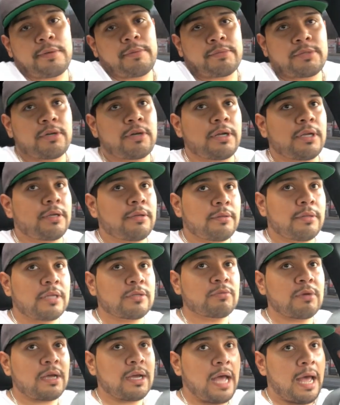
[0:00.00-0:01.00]
I'm sorry.
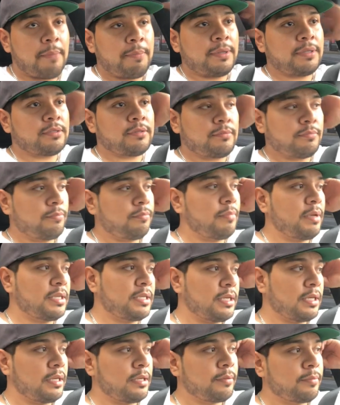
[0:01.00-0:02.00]
That's what happens,
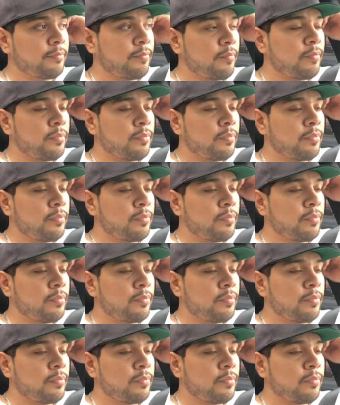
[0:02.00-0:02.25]
basically.